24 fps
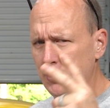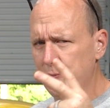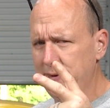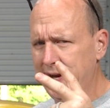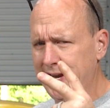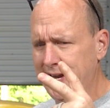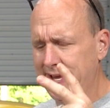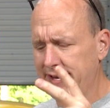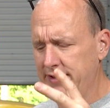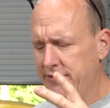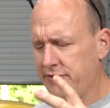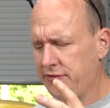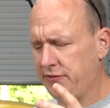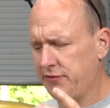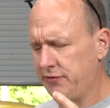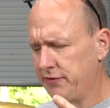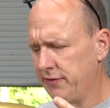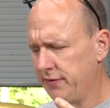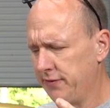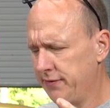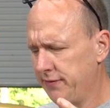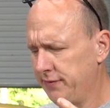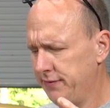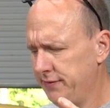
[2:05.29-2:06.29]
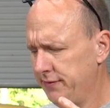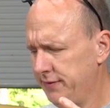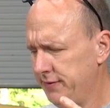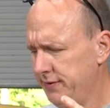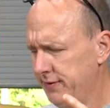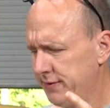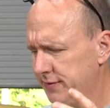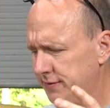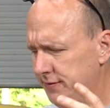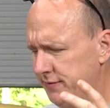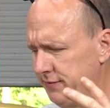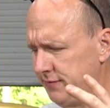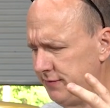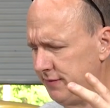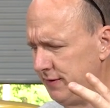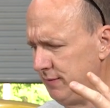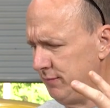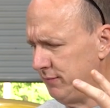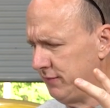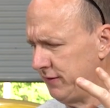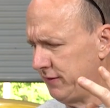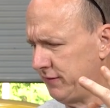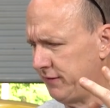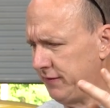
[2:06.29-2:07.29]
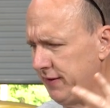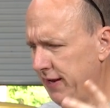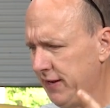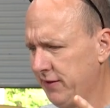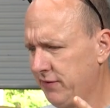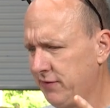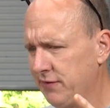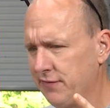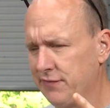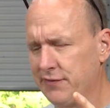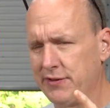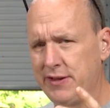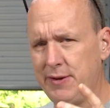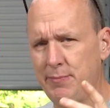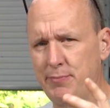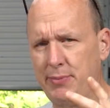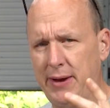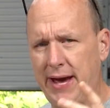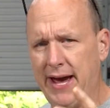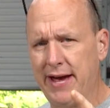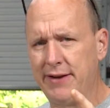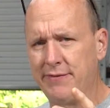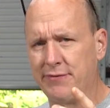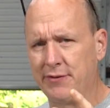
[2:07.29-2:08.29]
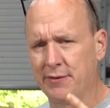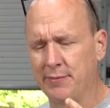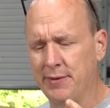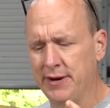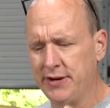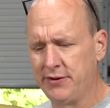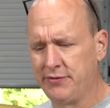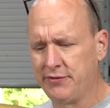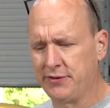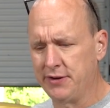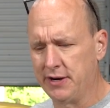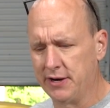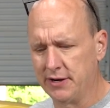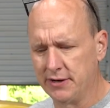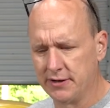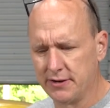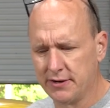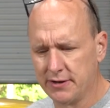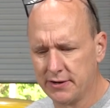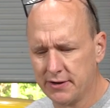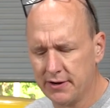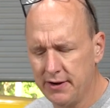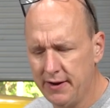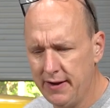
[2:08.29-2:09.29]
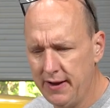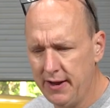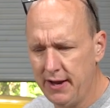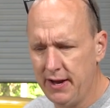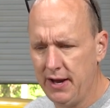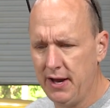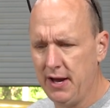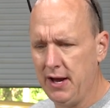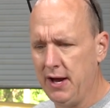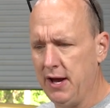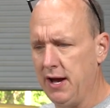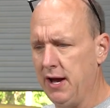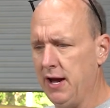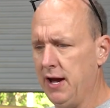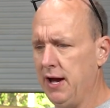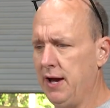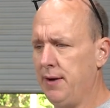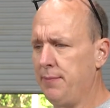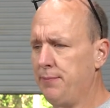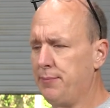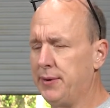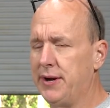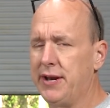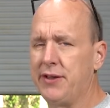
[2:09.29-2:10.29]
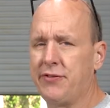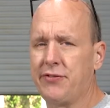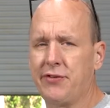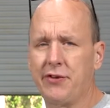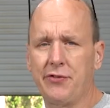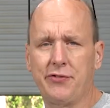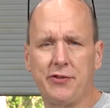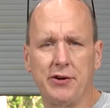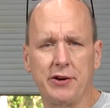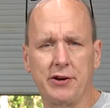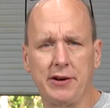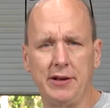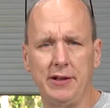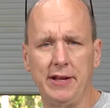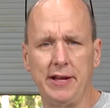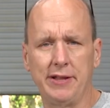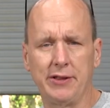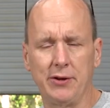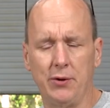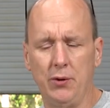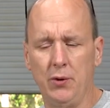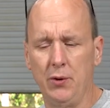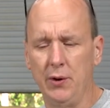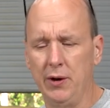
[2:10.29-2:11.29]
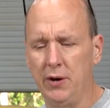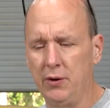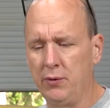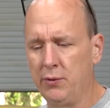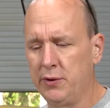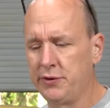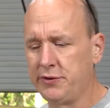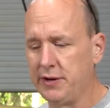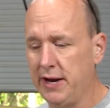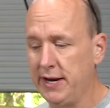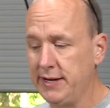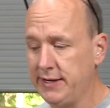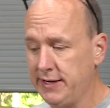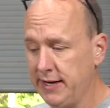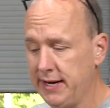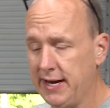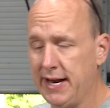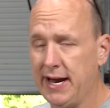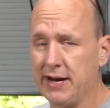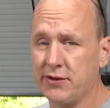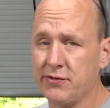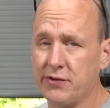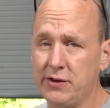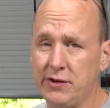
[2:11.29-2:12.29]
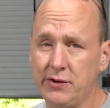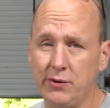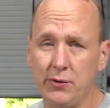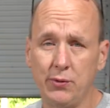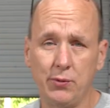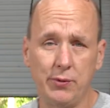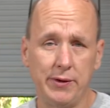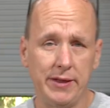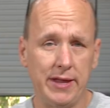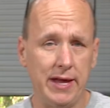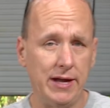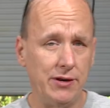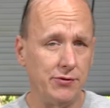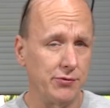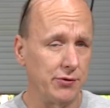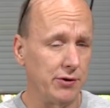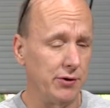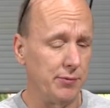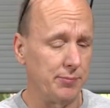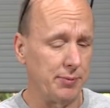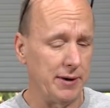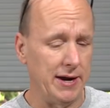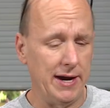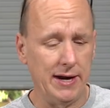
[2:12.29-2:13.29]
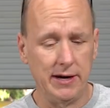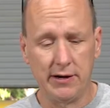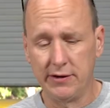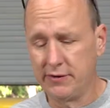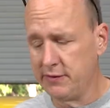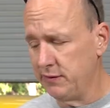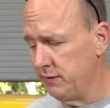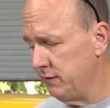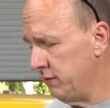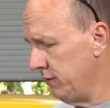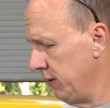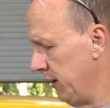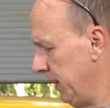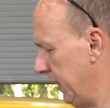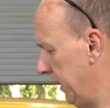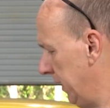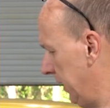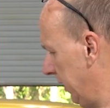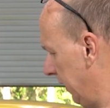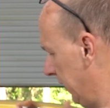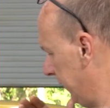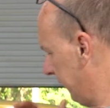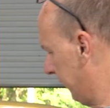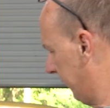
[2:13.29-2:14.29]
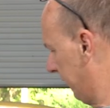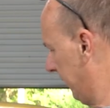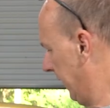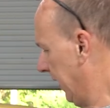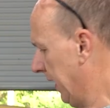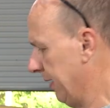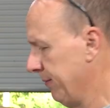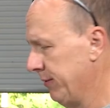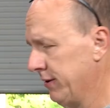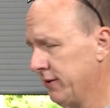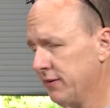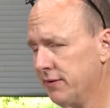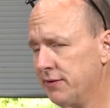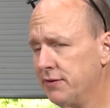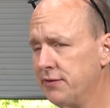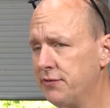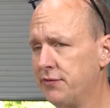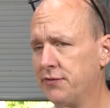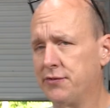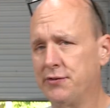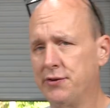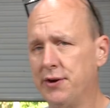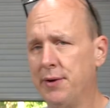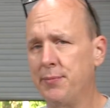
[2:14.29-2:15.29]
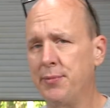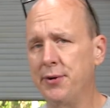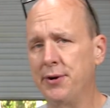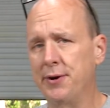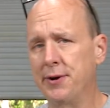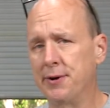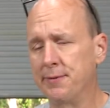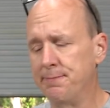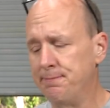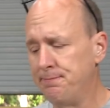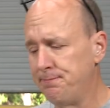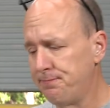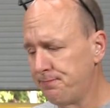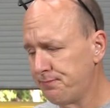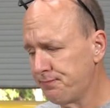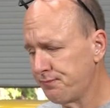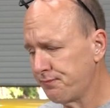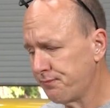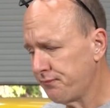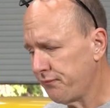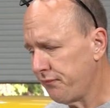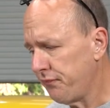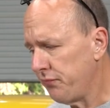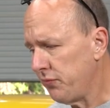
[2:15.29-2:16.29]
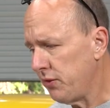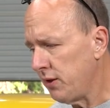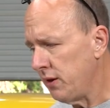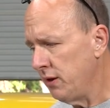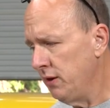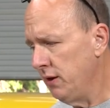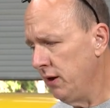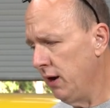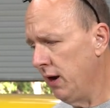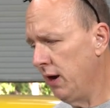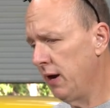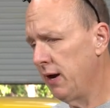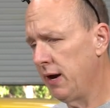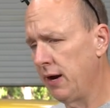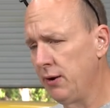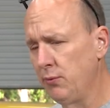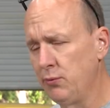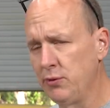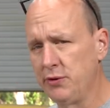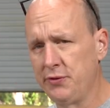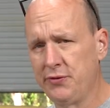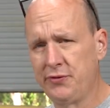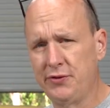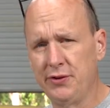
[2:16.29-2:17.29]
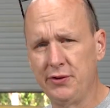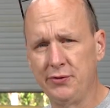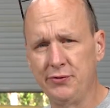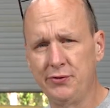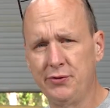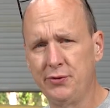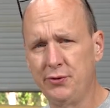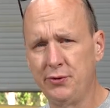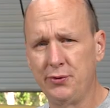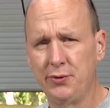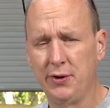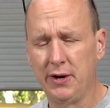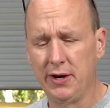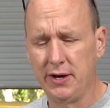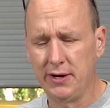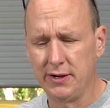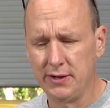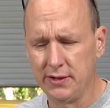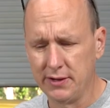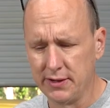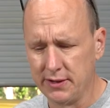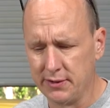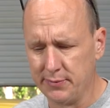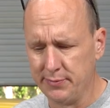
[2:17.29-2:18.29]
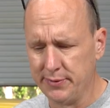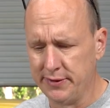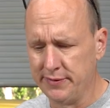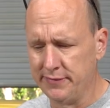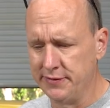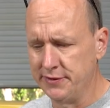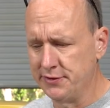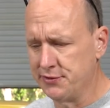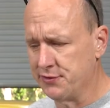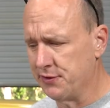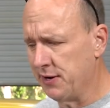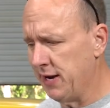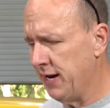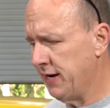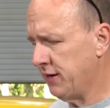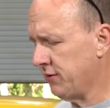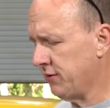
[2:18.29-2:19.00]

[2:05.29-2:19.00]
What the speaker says: minutes. Seems excessively bad for my starter, but it's to circulate the oil, which I did actually do with a drill prior to stabbing the distributor. I will still do a little bit of a dry